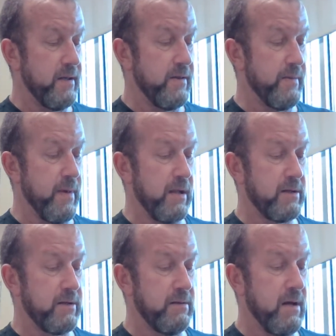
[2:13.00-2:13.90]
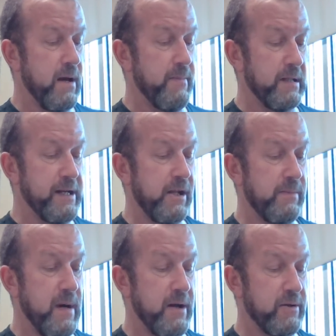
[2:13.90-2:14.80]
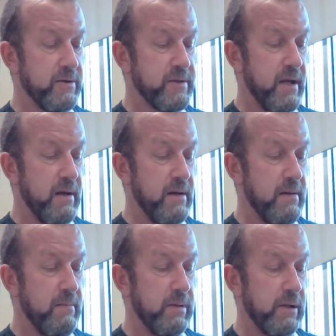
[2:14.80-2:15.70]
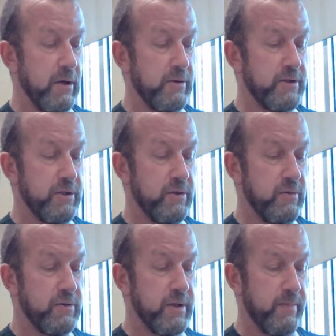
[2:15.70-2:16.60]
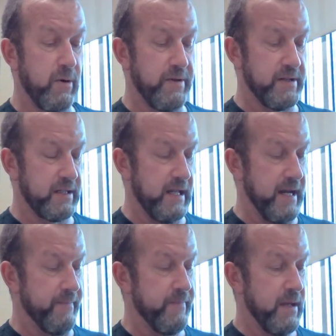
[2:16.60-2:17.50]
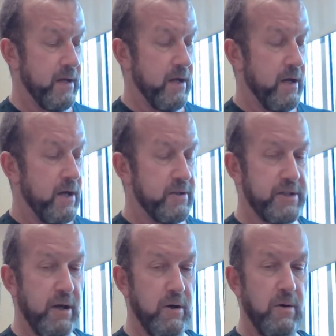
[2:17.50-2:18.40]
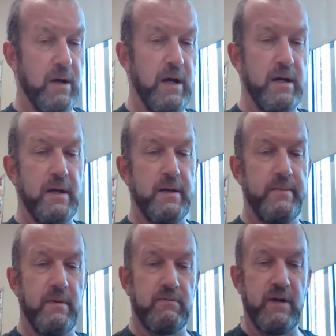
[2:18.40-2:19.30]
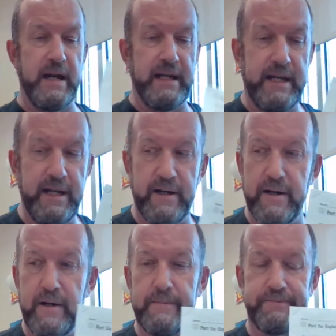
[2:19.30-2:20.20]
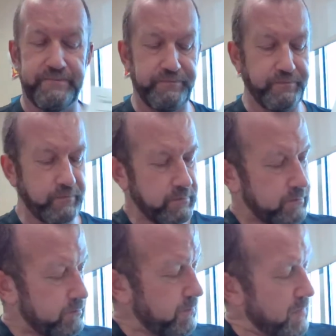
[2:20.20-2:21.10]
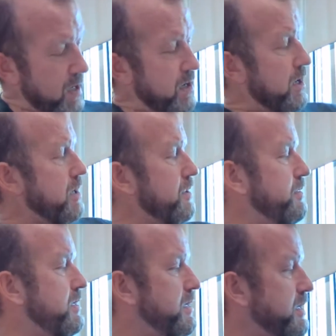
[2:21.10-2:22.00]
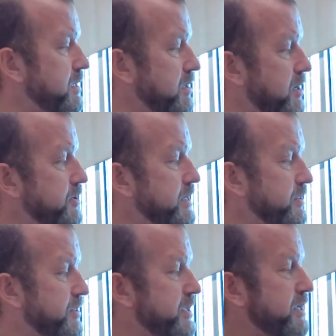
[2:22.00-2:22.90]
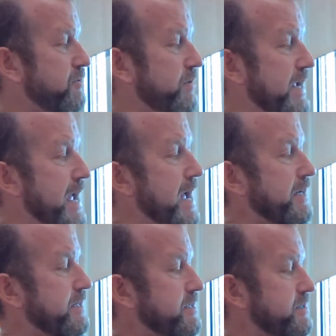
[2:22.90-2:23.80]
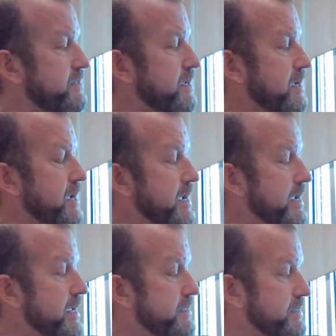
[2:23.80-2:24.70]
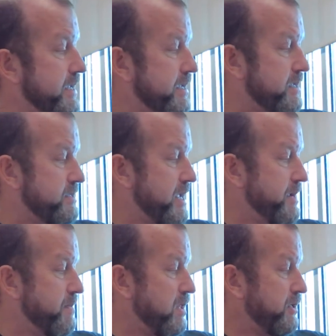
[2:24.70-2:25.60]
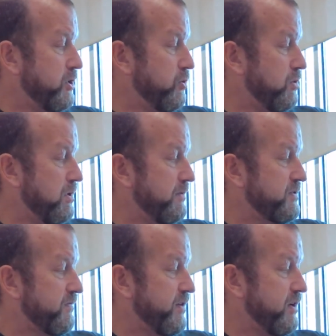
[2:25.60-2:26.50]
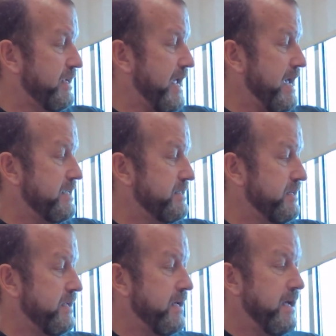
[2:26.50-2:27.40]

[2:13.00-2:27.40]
the molecular models below to support this claim. So right here on underneath the reactants, it says a molecule of sulfuric acid,